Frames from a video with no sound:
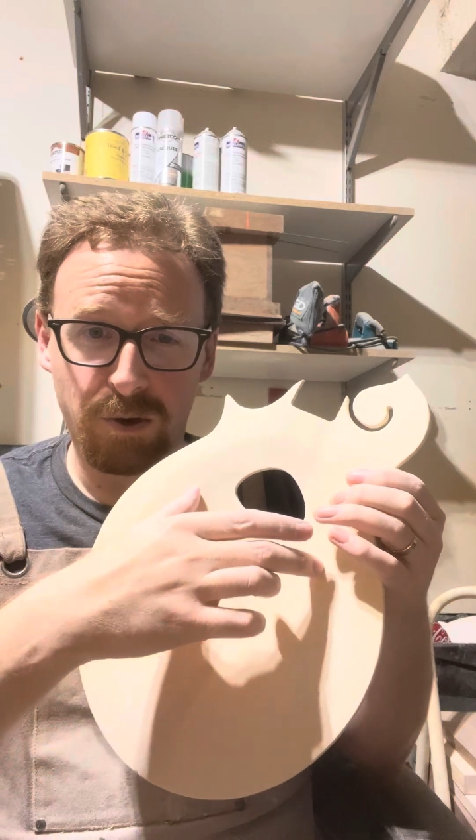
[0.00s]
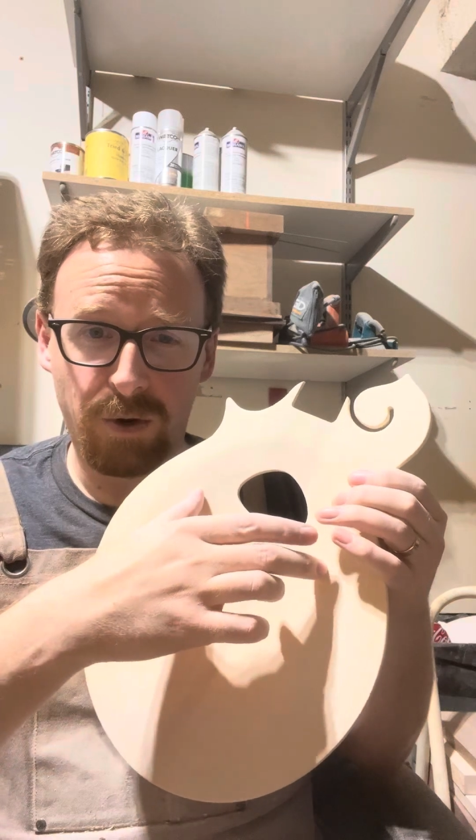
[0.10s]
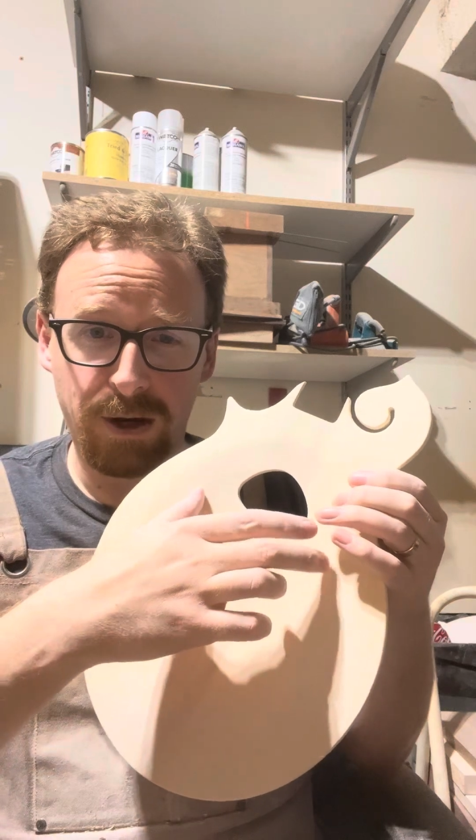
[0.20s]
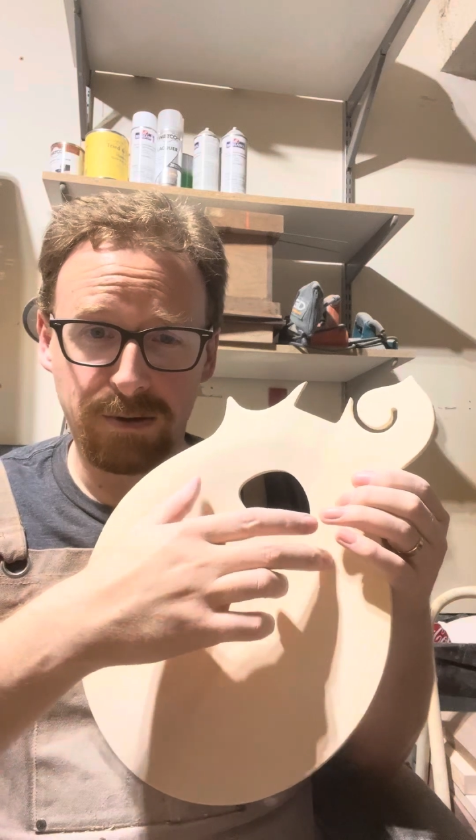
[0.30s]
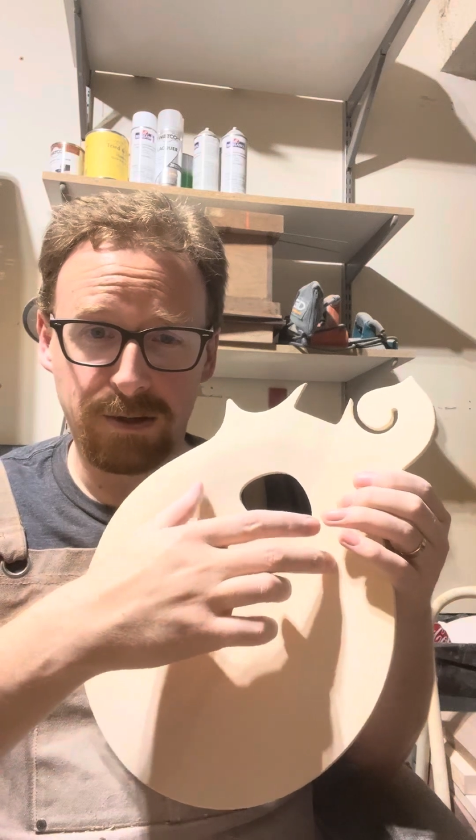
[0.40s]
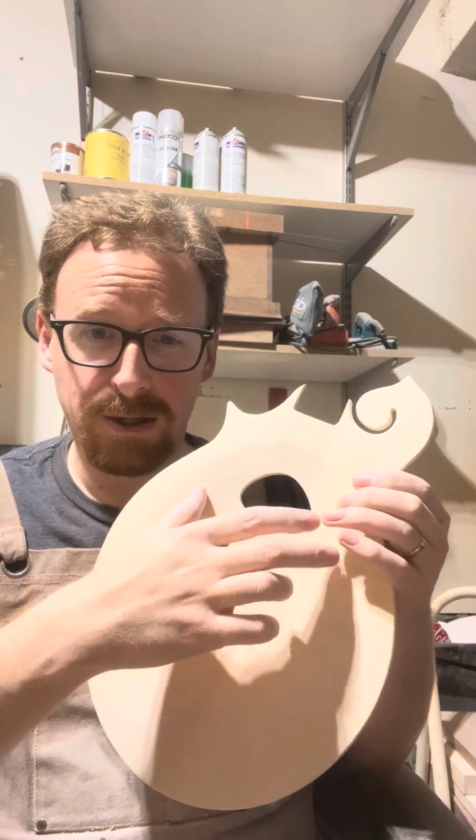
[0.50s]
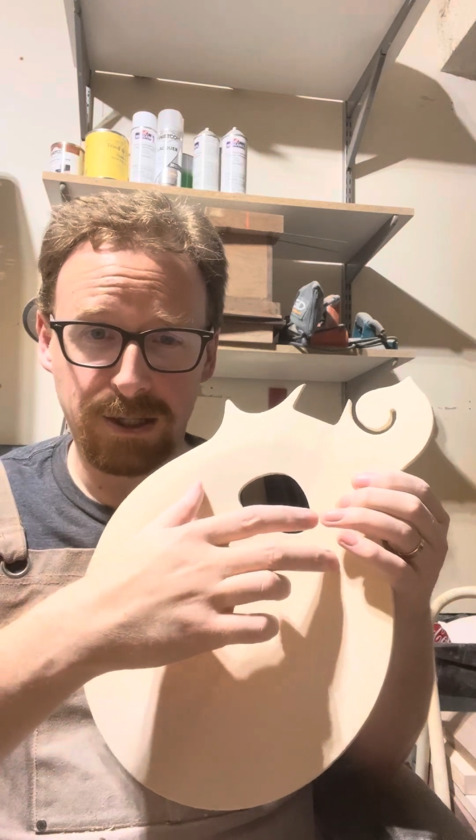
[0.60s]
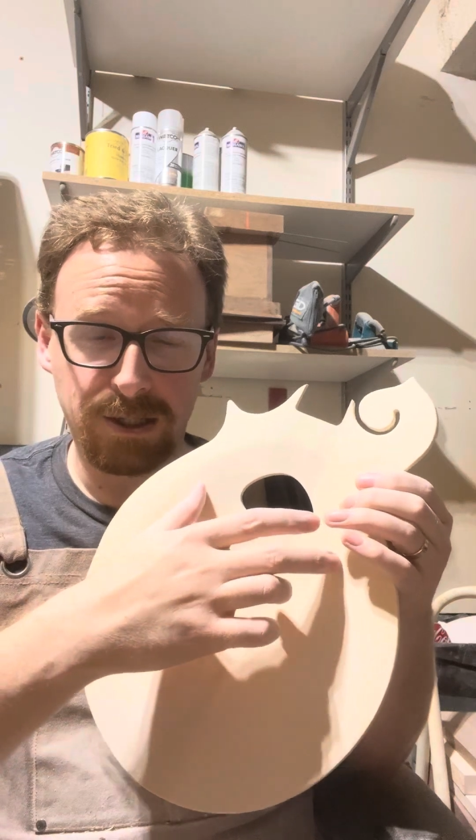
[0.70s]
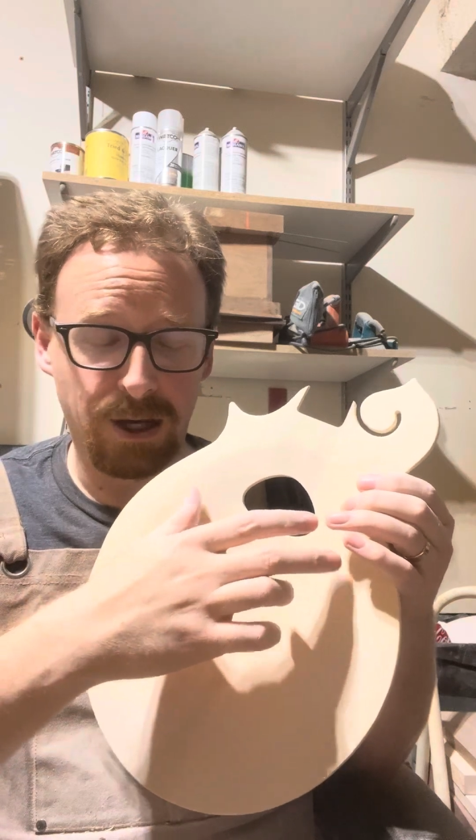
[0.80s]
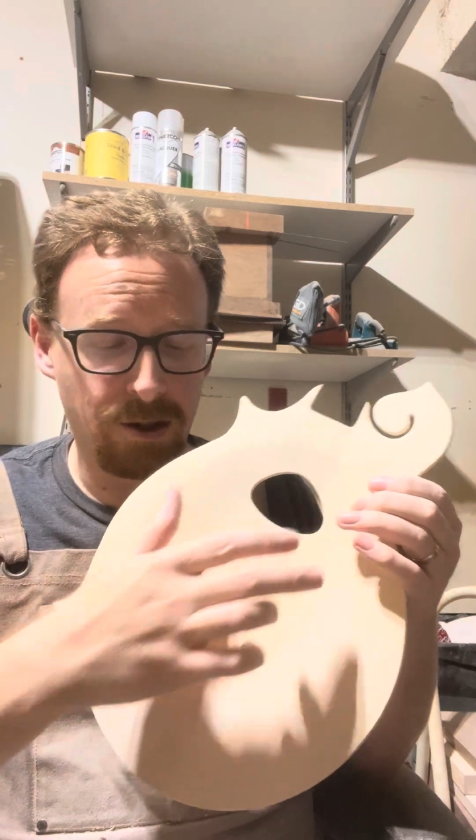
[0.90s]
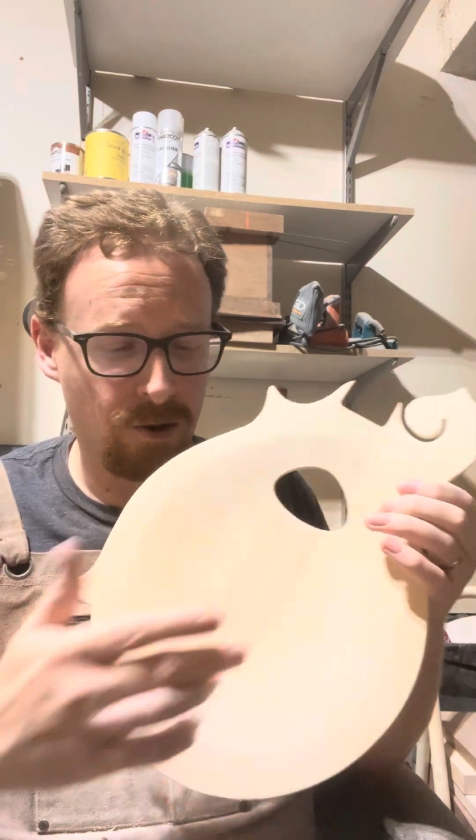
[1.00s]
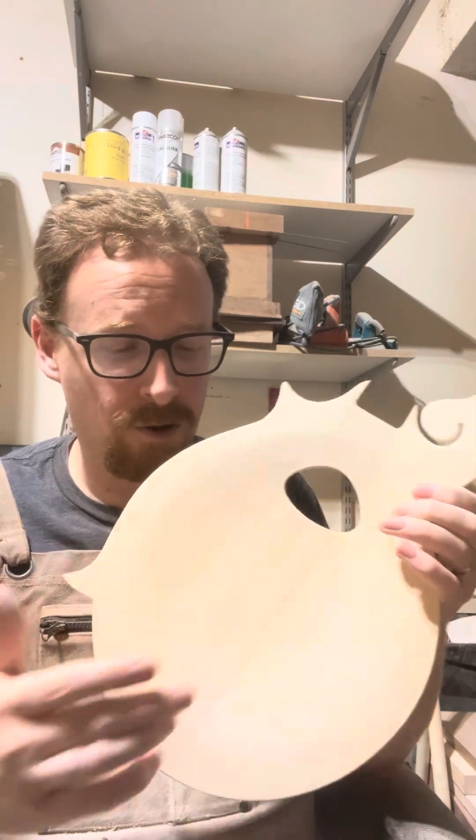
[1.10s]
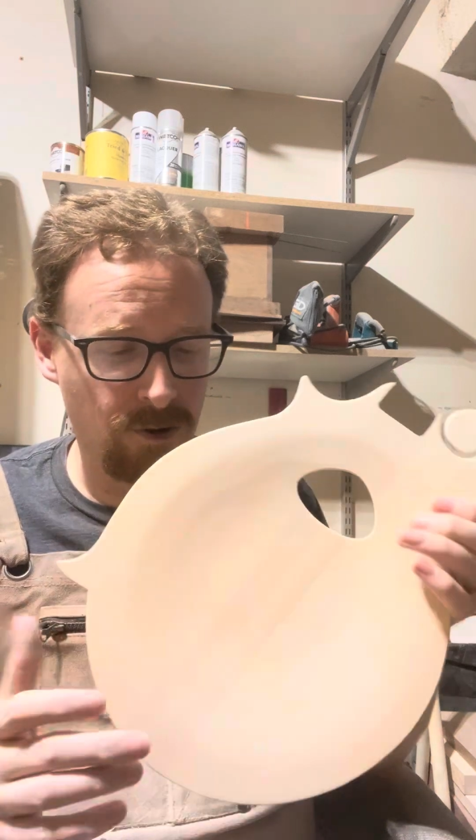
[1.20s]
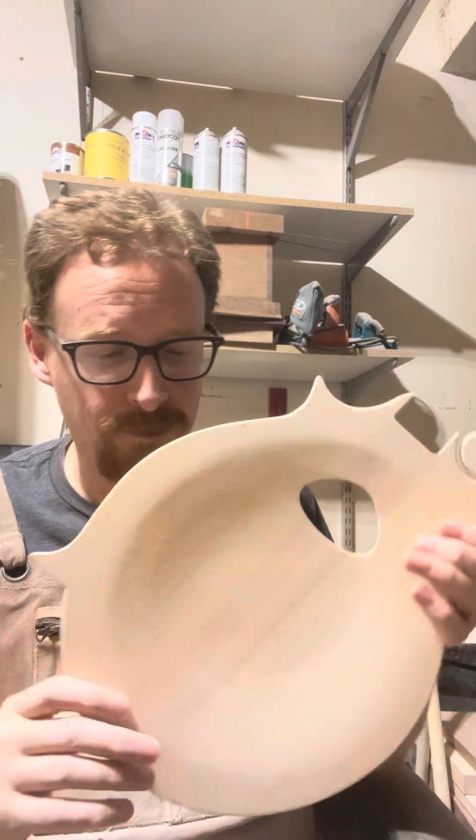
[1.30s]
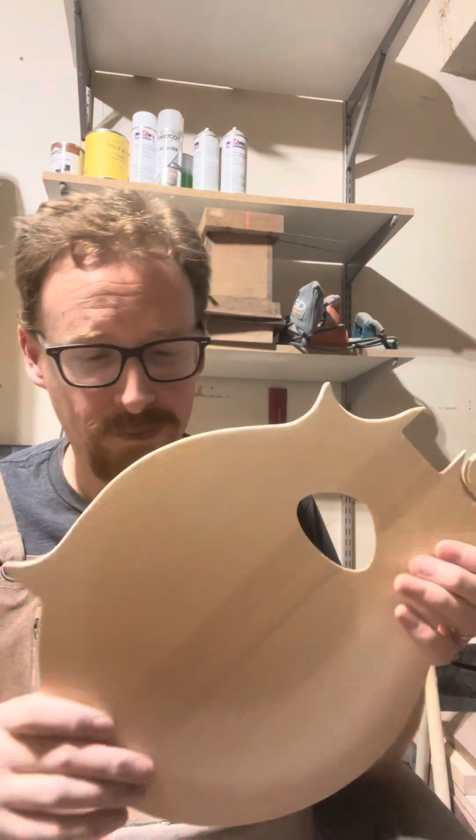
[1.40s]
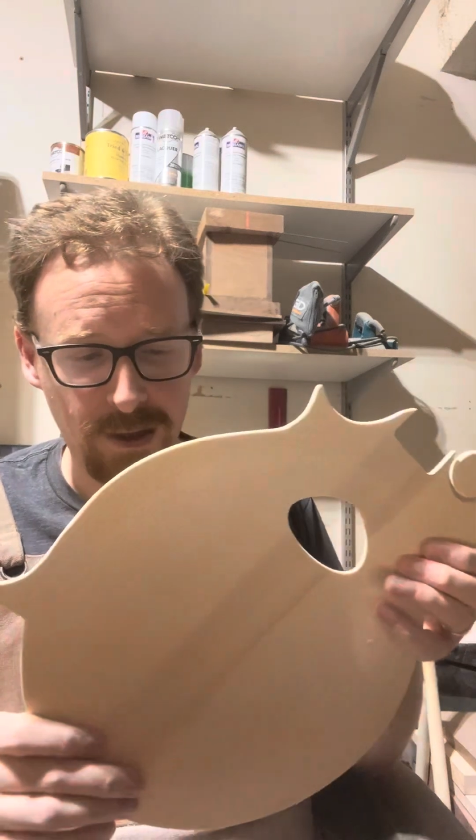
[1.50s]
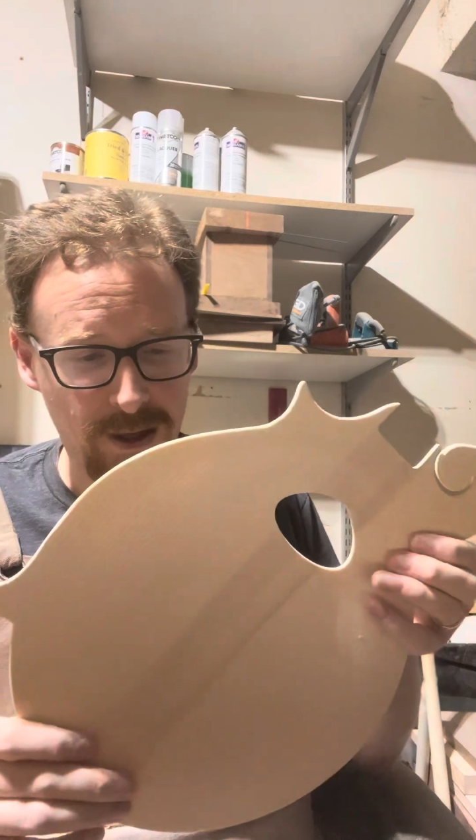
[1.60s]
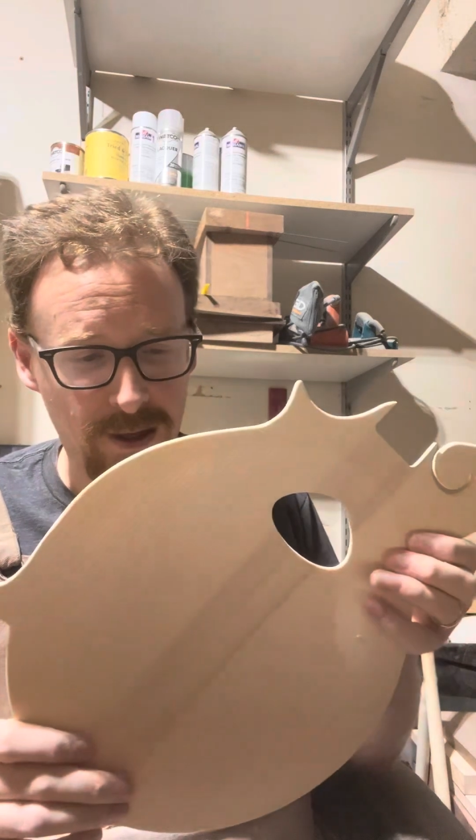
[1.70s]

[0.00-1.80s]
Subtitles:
weight to each side of the hole.